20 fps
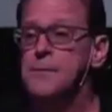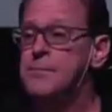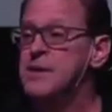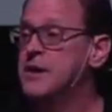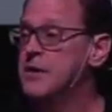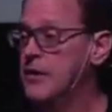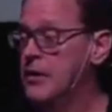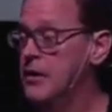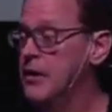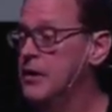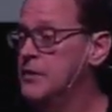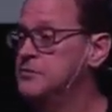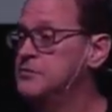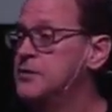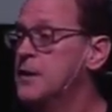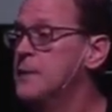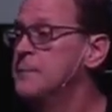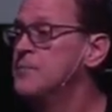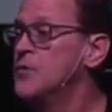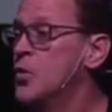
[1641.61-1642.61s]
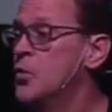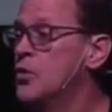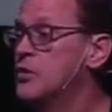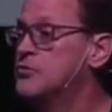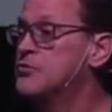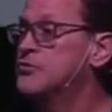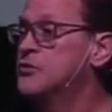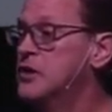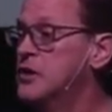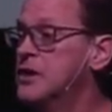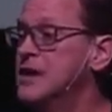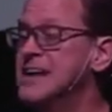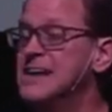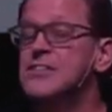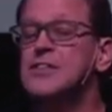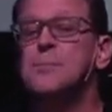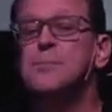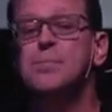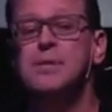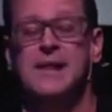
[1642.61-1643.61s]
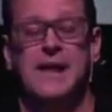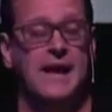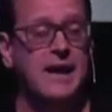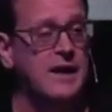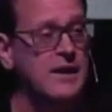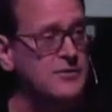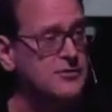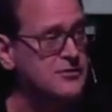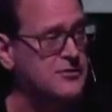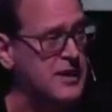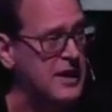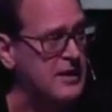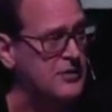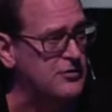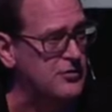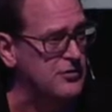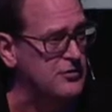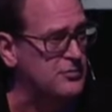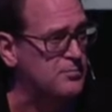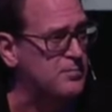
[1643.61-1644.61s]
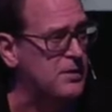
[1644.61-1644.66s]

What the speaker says: because we're still in the planning stages.